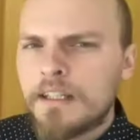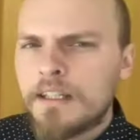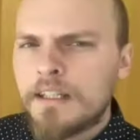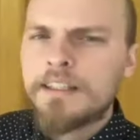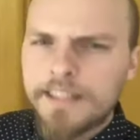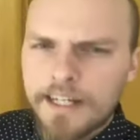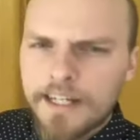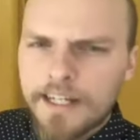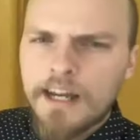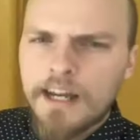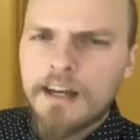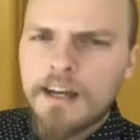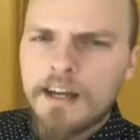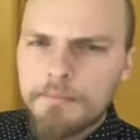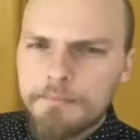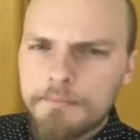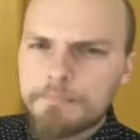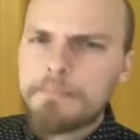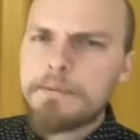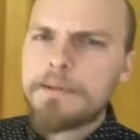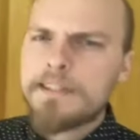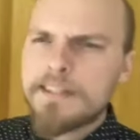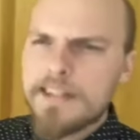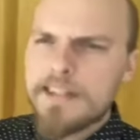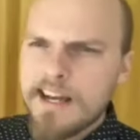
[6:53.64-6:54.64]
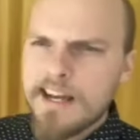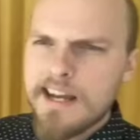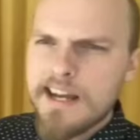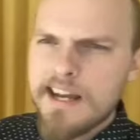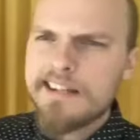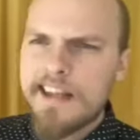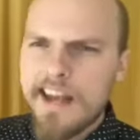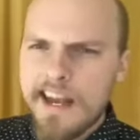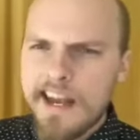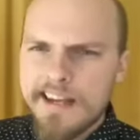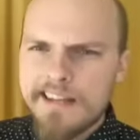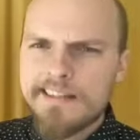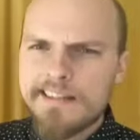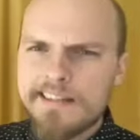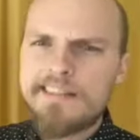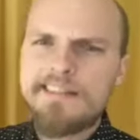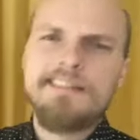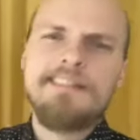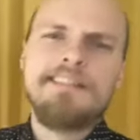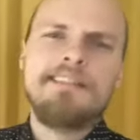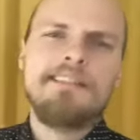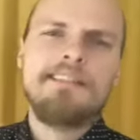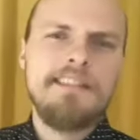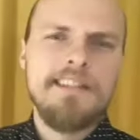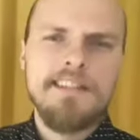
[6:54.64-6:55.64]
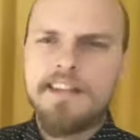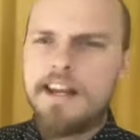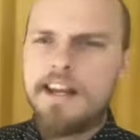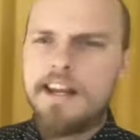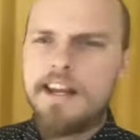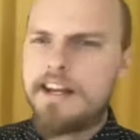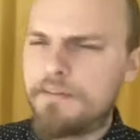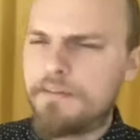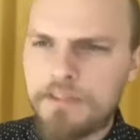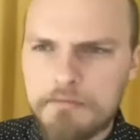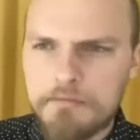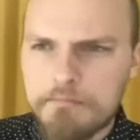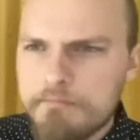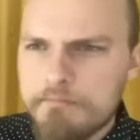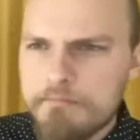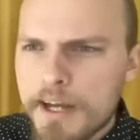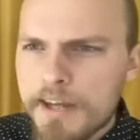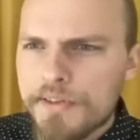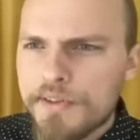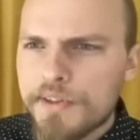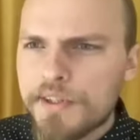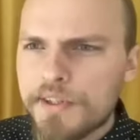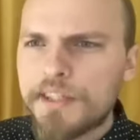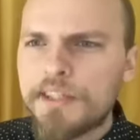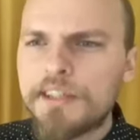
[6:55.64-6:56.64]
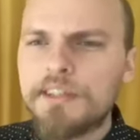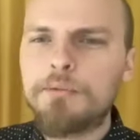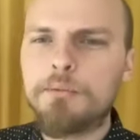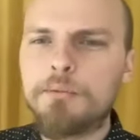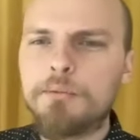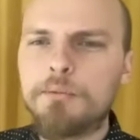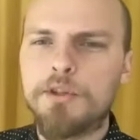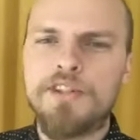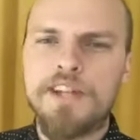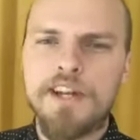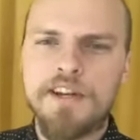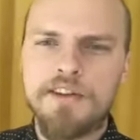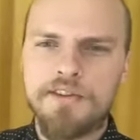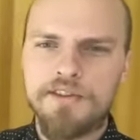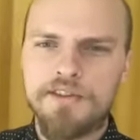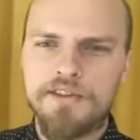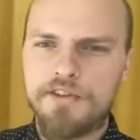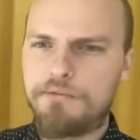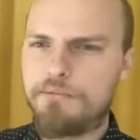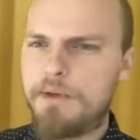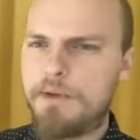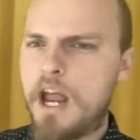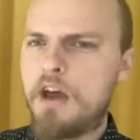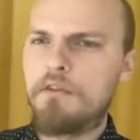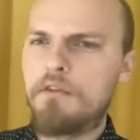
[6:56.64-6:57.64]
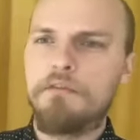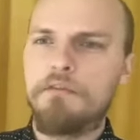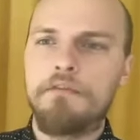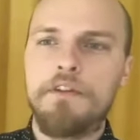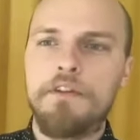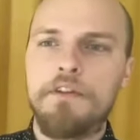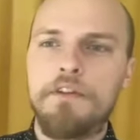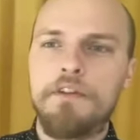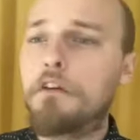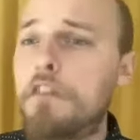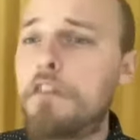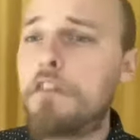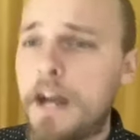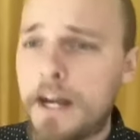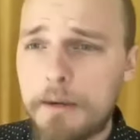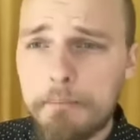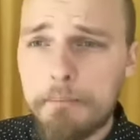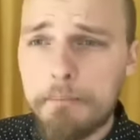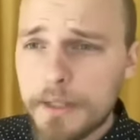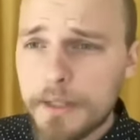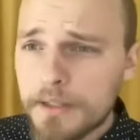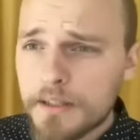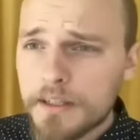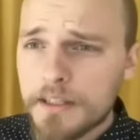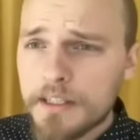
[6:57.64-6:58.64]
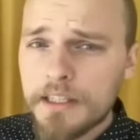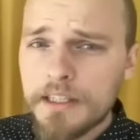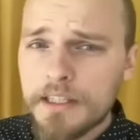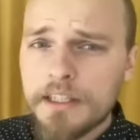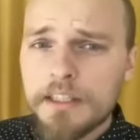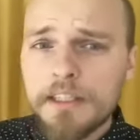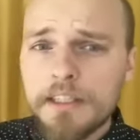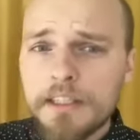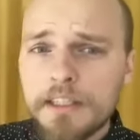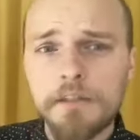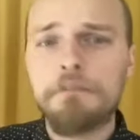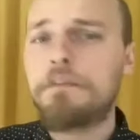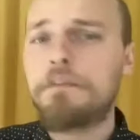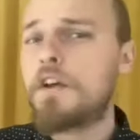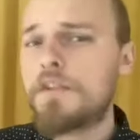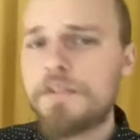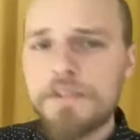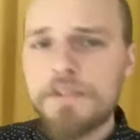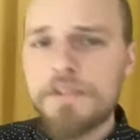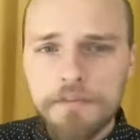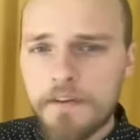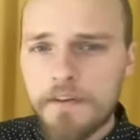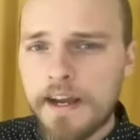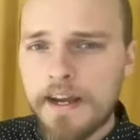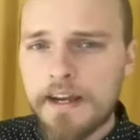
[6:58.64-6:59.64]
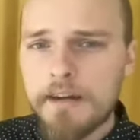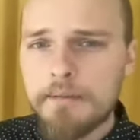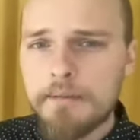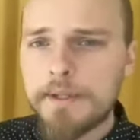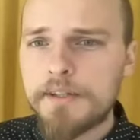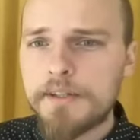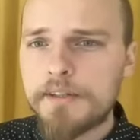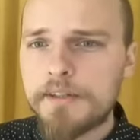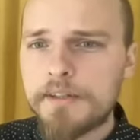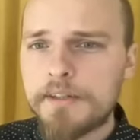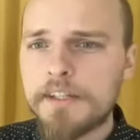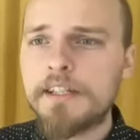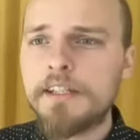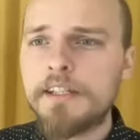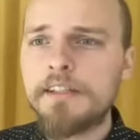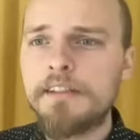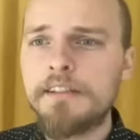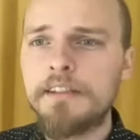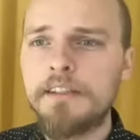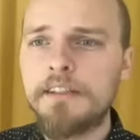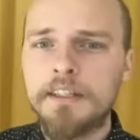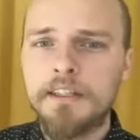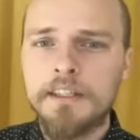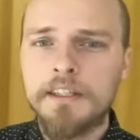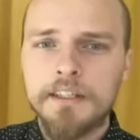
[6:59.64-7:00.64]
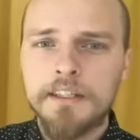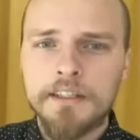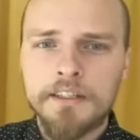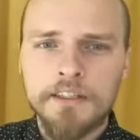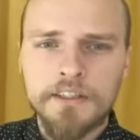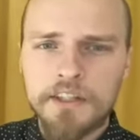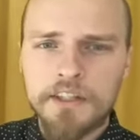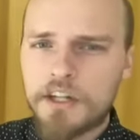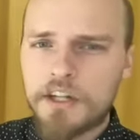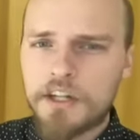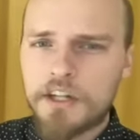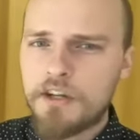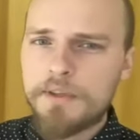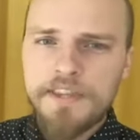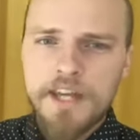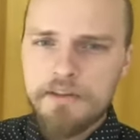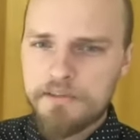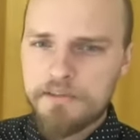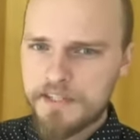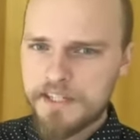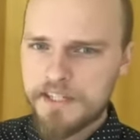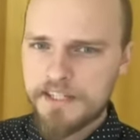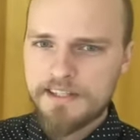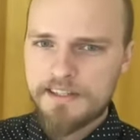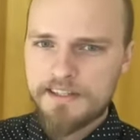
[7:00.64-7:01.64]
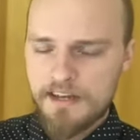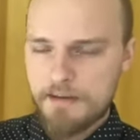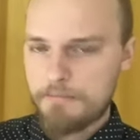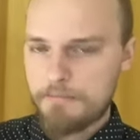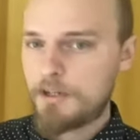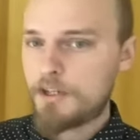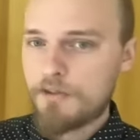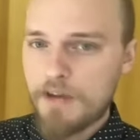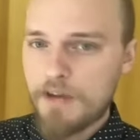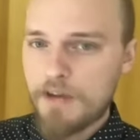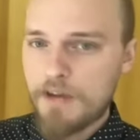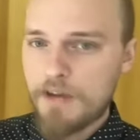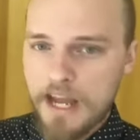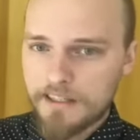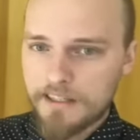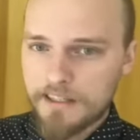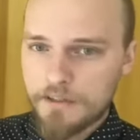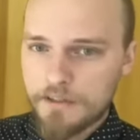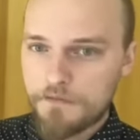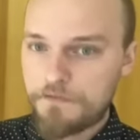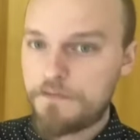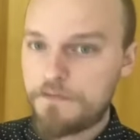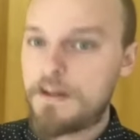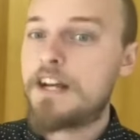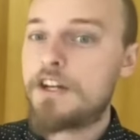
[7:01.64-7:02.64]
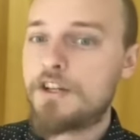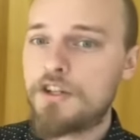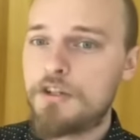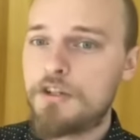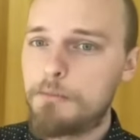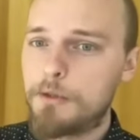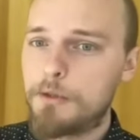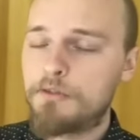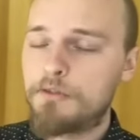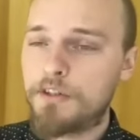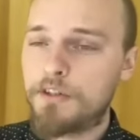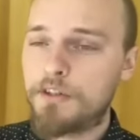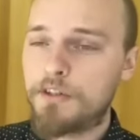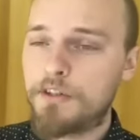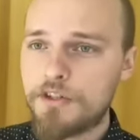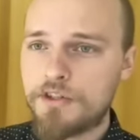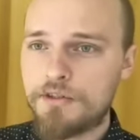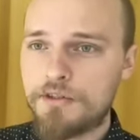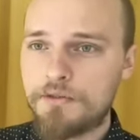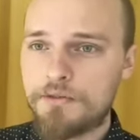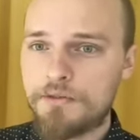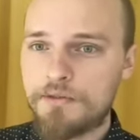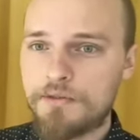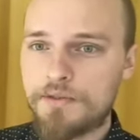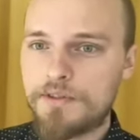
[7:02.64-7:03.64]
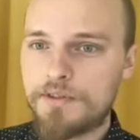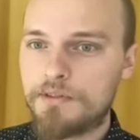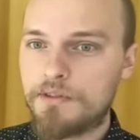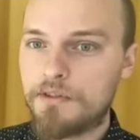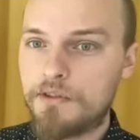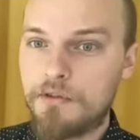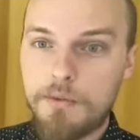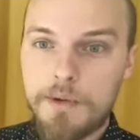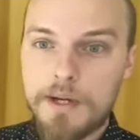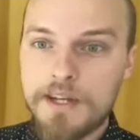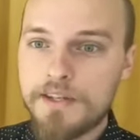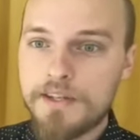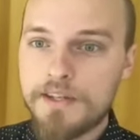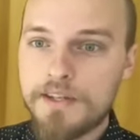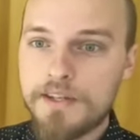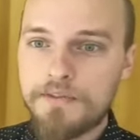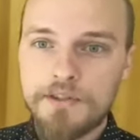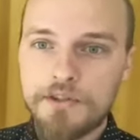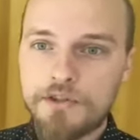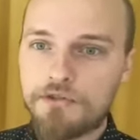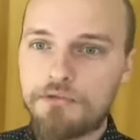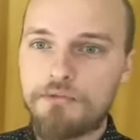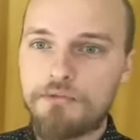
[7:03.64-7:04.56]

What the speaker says: Yeah, but science has the scientific method, which centers around verifiability and falsifiability. You know, without these democratically fashionable virtues, quest for